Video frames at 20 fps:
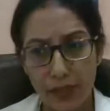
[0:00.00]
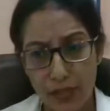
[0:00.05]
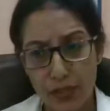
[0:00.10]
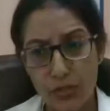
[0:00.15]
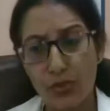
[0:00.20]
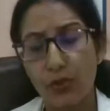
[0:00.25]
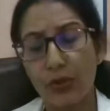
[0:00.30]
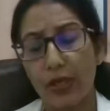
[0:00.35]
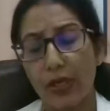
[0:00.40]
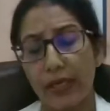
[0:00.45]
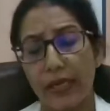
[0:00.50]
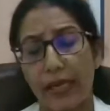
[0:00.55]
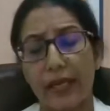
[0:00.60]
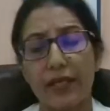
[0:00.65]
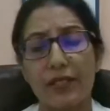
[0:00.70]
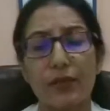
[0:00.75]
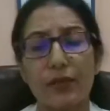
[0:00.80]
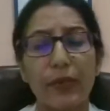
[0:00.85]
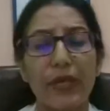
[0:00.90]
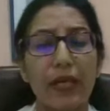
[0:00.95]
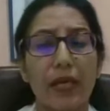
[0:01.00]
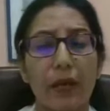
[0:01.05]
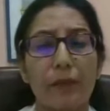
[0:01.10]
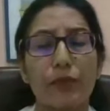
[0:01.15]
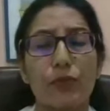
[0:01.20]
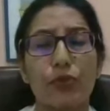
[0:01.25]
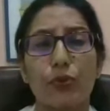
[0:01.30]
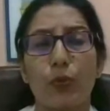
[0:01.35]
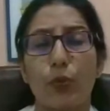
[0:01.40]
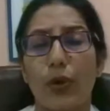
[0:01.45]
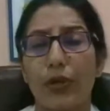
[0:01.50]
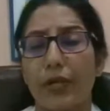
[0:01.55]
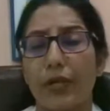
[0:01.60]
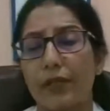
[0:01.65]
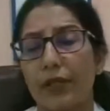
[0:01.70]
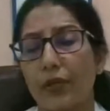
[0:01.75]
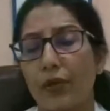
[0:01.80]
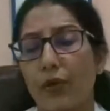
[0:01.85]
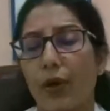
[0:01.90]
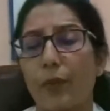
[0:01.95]
So, next we come to what are
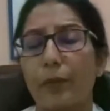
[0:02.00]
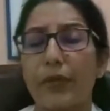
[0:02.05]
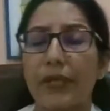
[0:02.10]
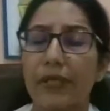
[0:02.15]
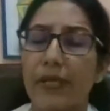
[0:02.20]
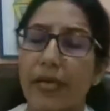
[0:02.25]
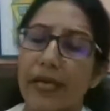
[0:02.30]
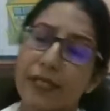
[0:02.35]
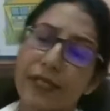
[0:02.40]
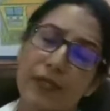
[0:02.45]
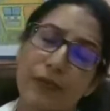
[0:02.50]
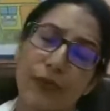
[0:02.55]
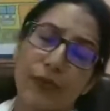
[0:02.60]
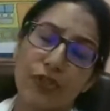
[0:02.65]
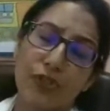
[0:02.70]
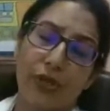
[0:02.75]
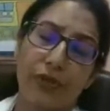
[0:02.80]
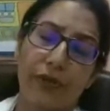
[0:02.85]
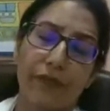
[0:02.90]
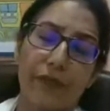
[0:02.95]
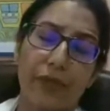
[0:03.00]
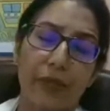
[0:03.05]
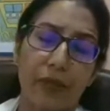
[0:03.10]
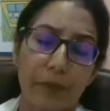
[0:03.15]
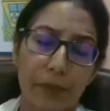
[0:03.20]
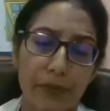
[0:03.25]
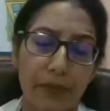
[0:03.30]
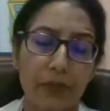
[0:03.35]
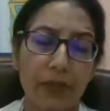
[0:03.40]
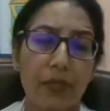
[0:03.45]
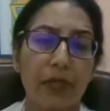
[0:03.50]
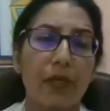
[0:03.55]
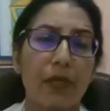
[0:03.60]
the common tests which are available